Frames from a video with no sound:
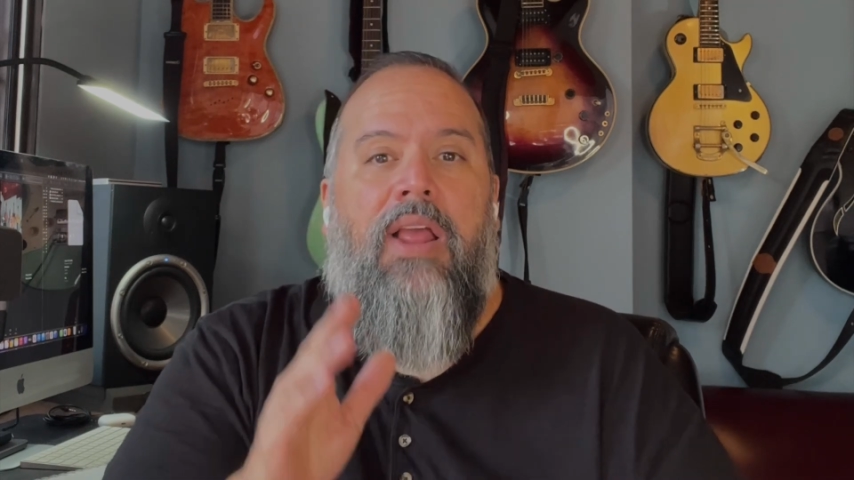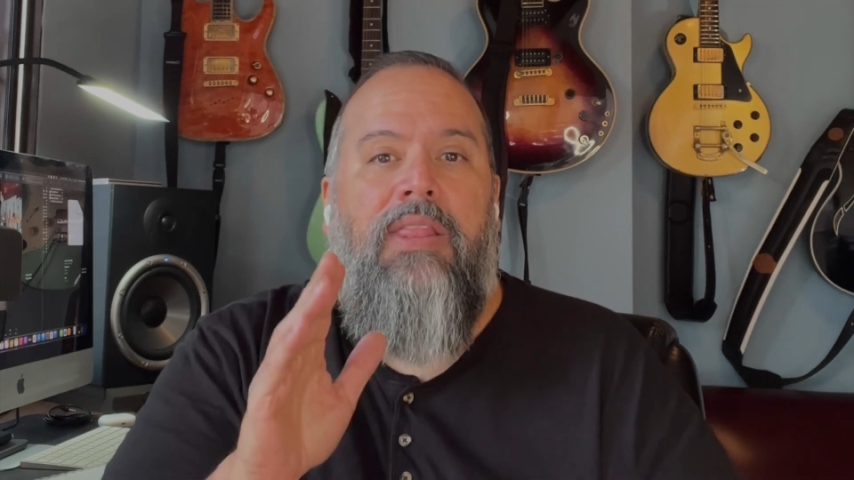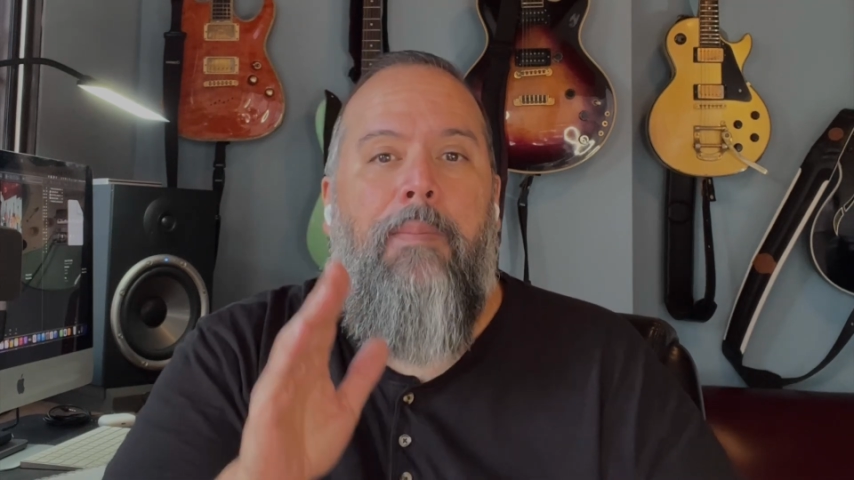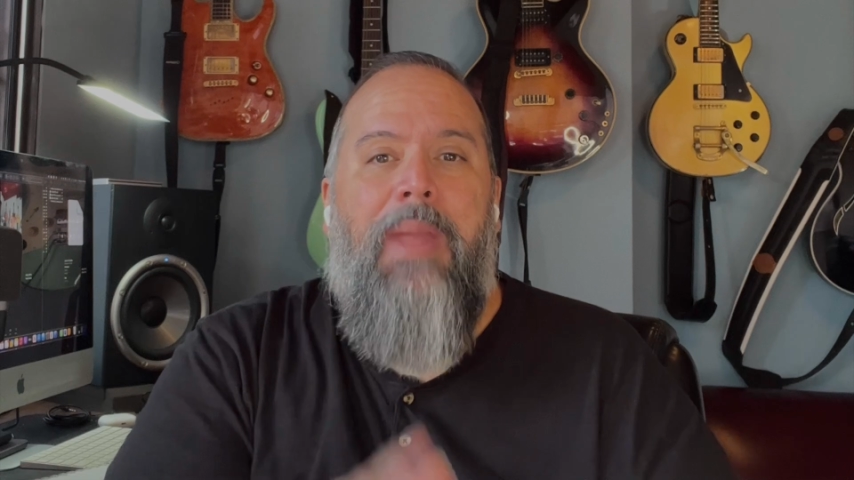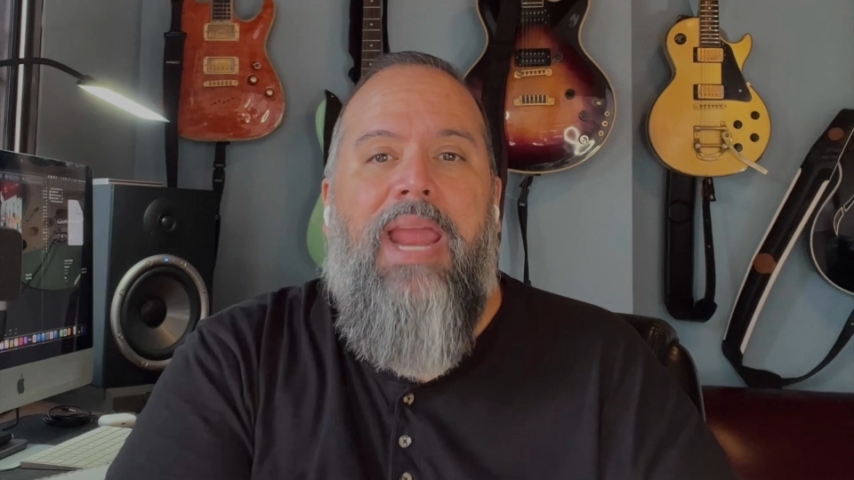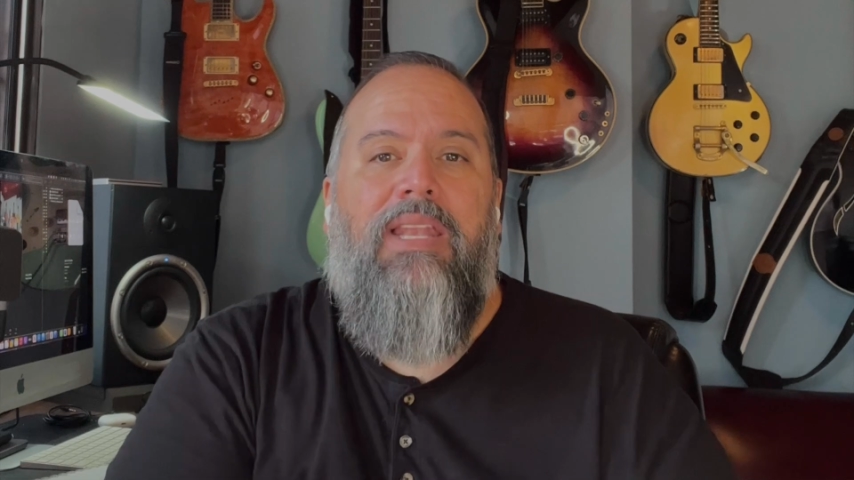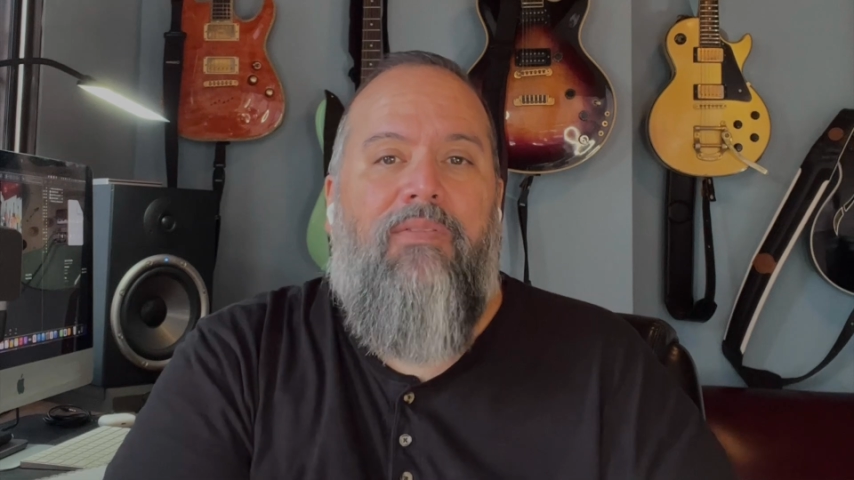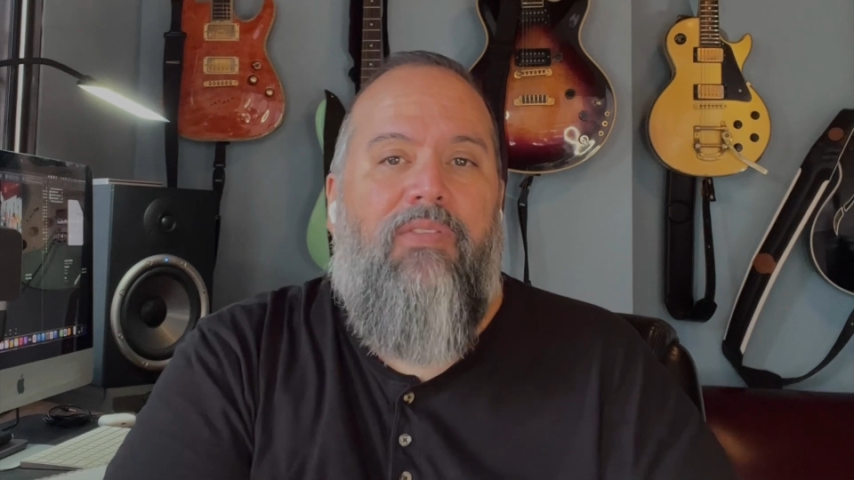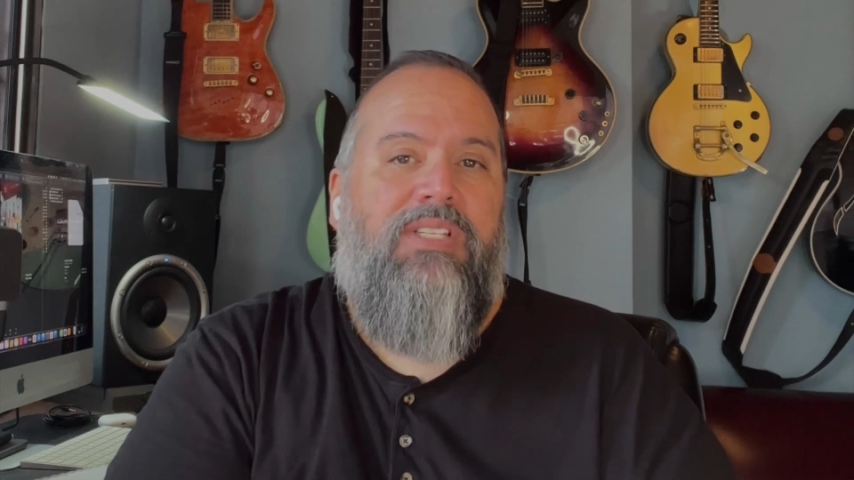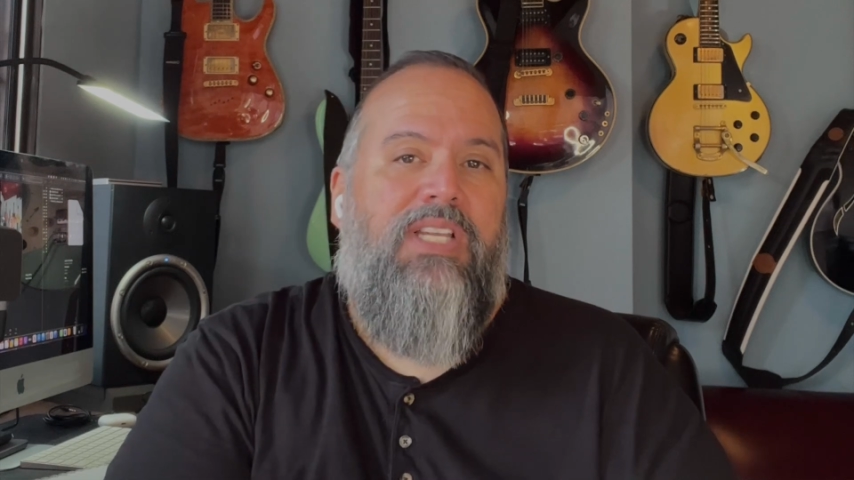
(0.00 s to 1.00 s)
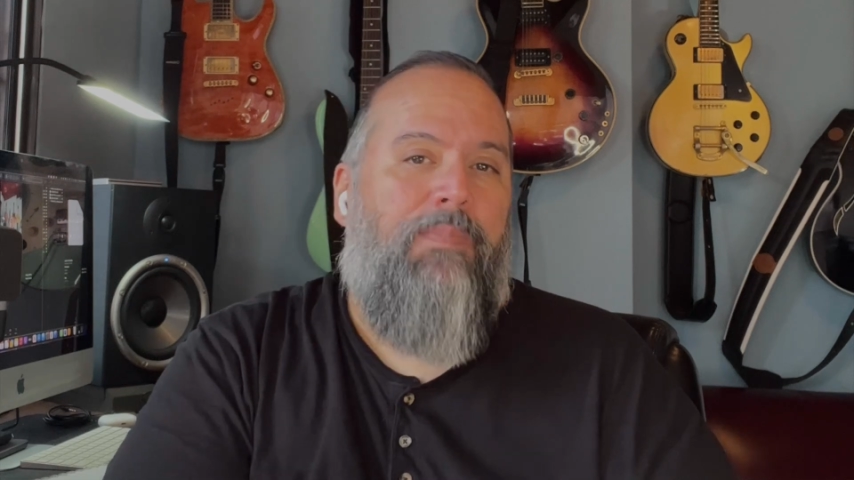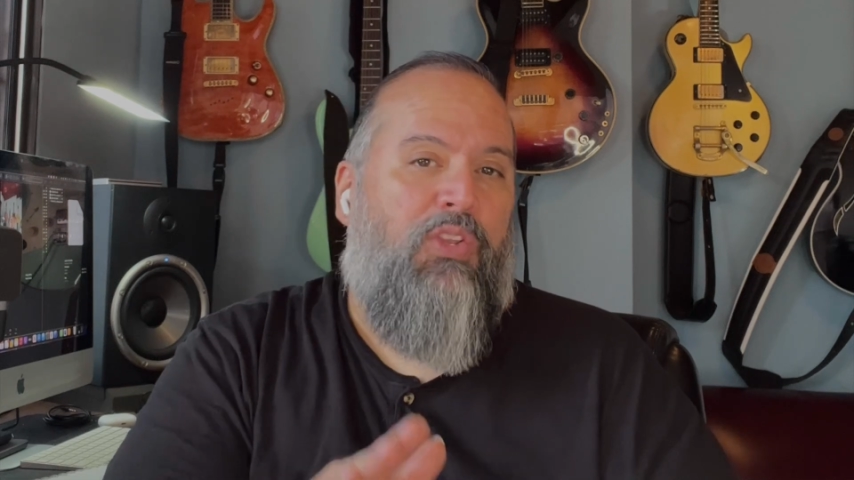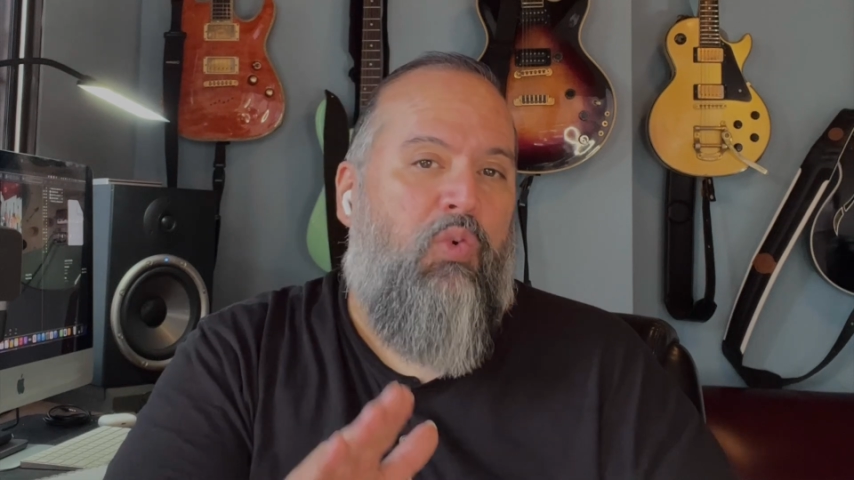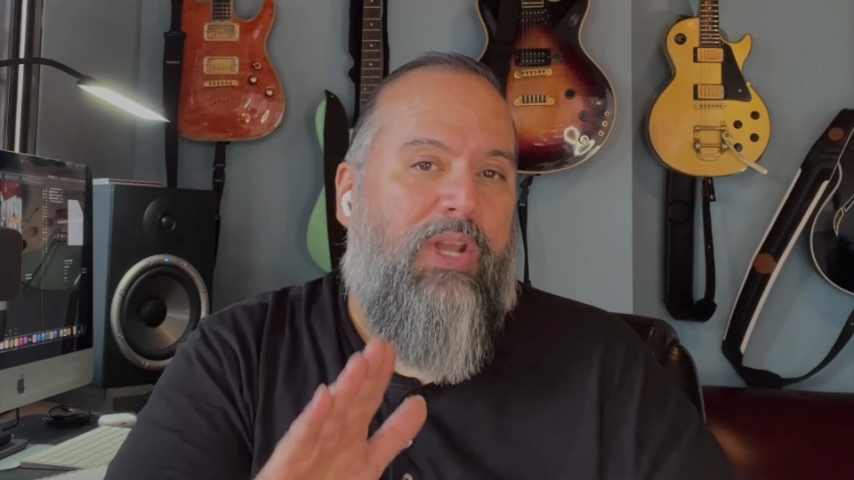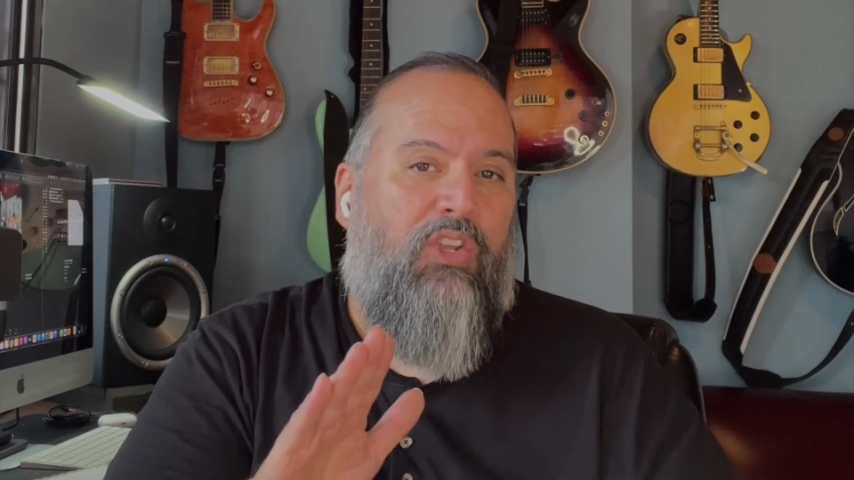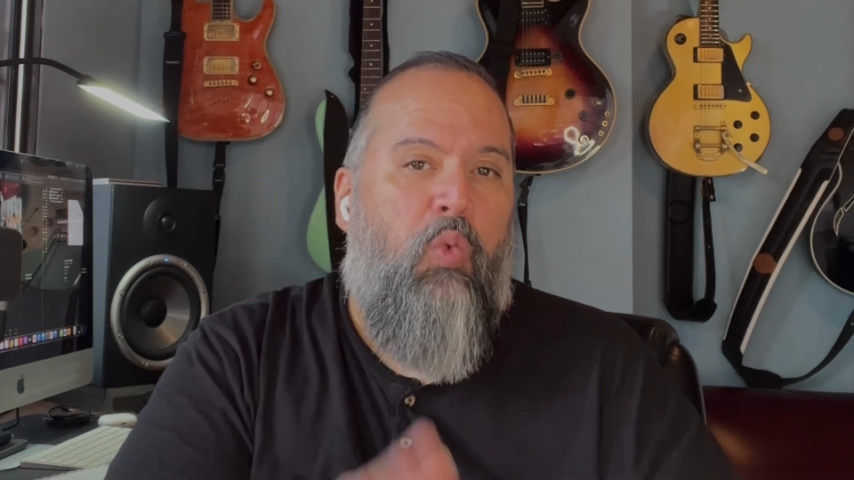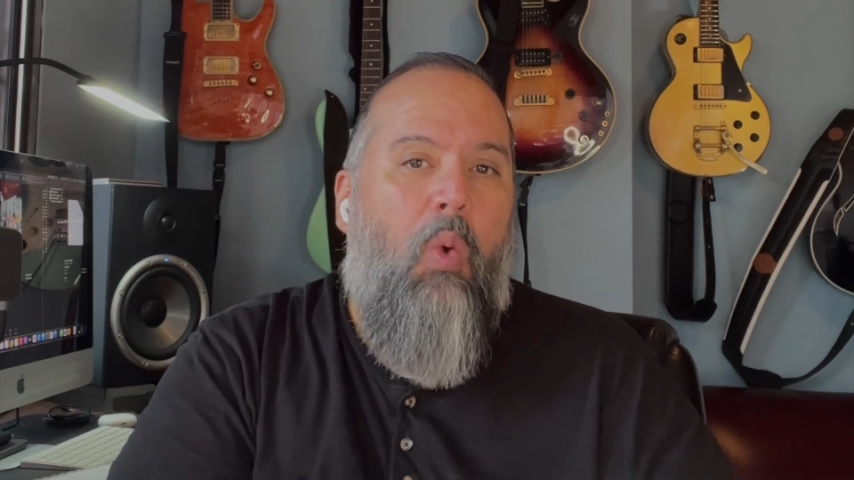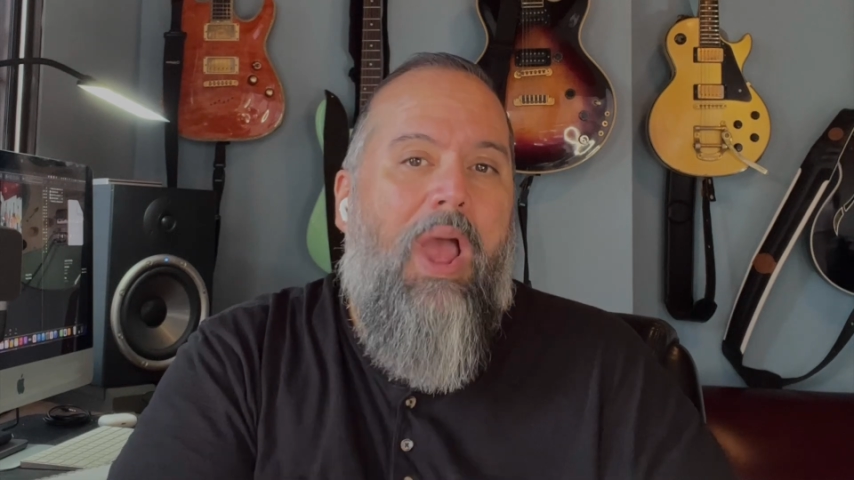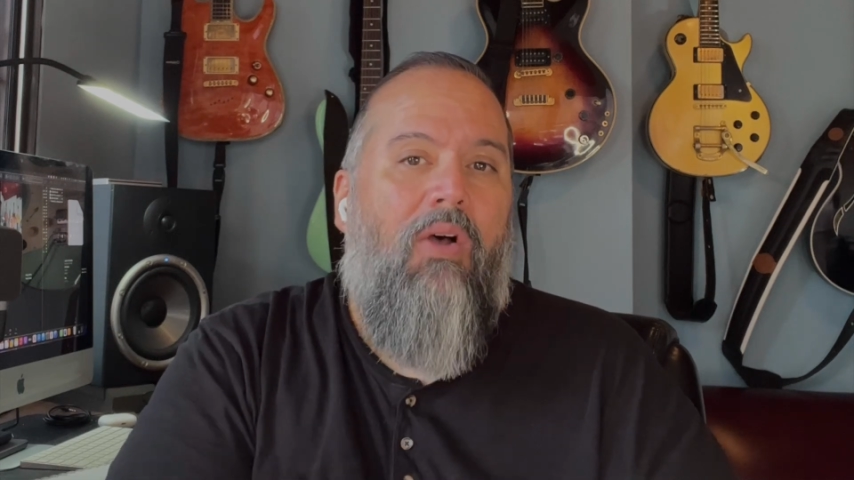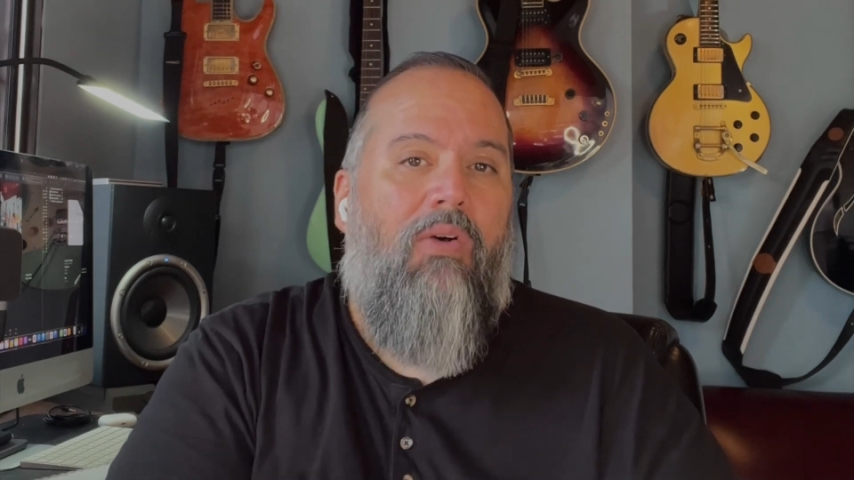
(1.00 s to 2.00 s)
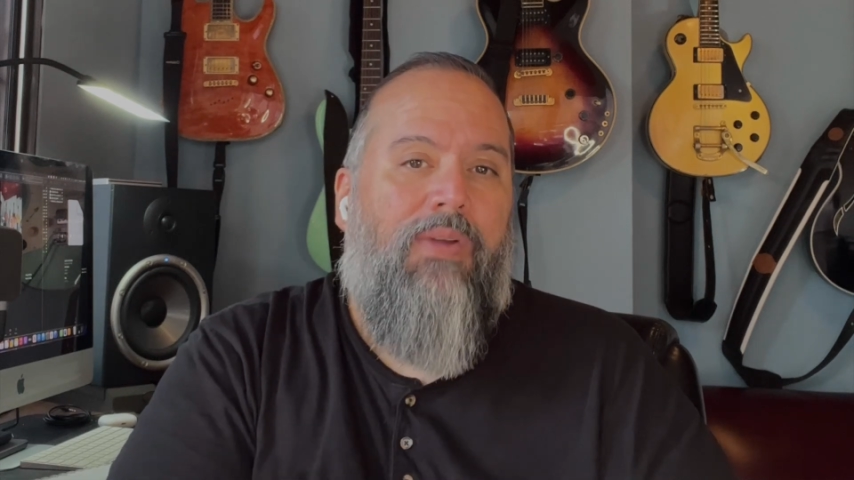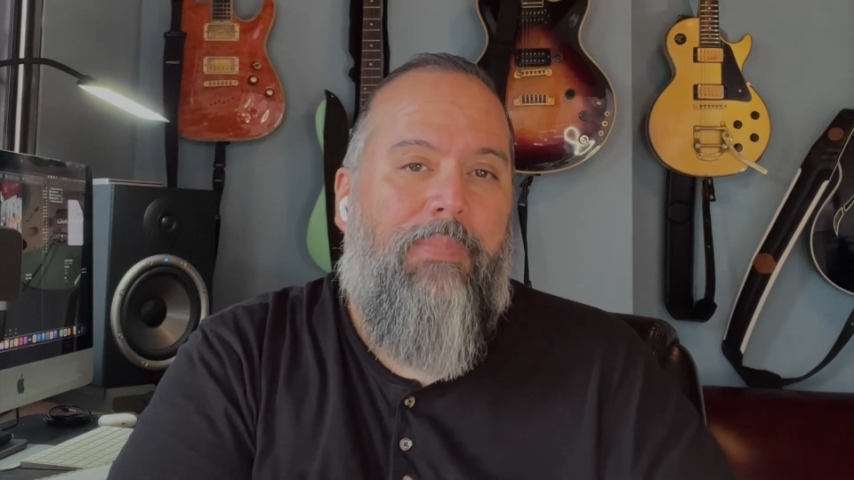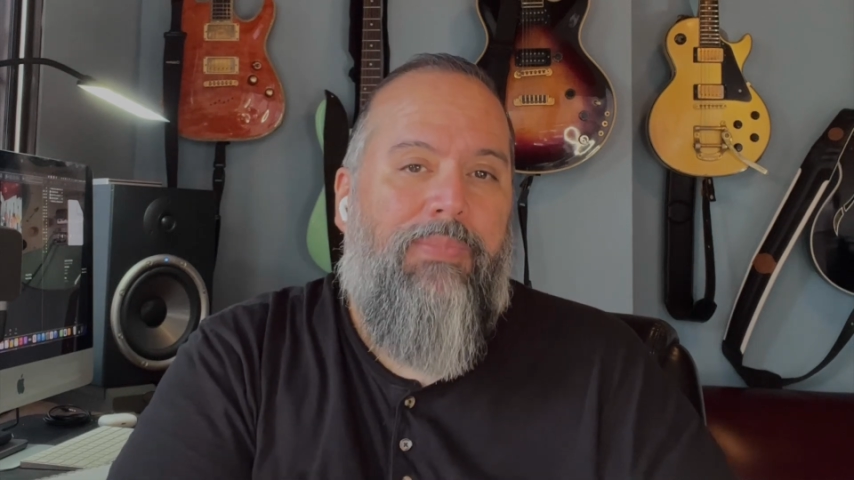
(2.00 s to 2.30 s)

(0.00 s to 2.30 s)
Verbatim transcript: The main differences between 12